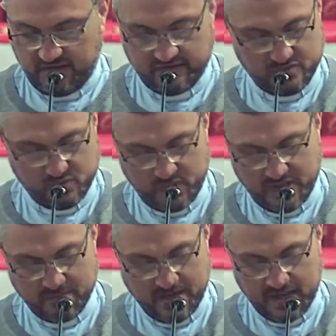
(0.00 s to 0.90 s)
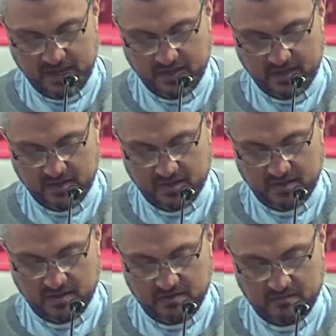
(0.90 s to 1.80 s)
so that we may
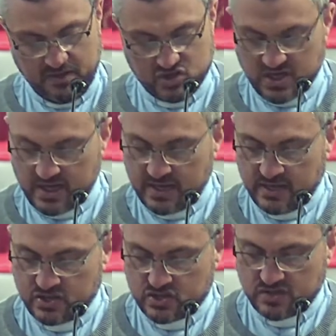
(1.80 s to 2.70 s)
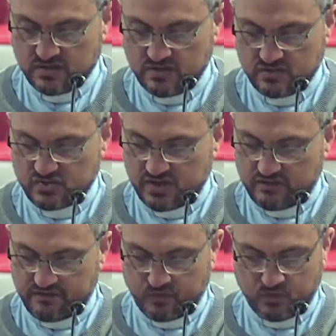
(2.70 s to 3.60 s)
be changed,
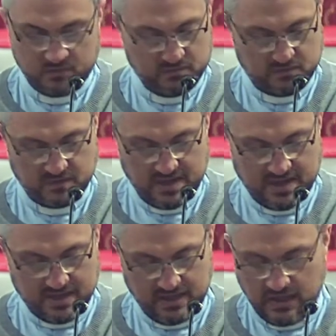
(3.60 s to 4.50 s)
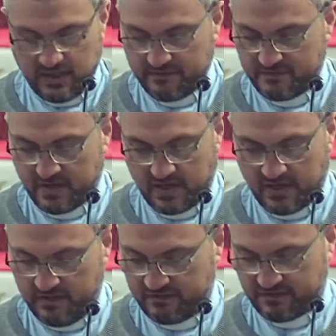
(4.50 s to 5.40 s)
transformed, and live
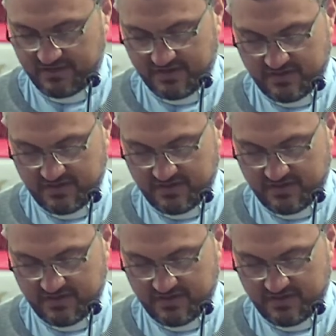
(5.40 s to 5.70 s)
lives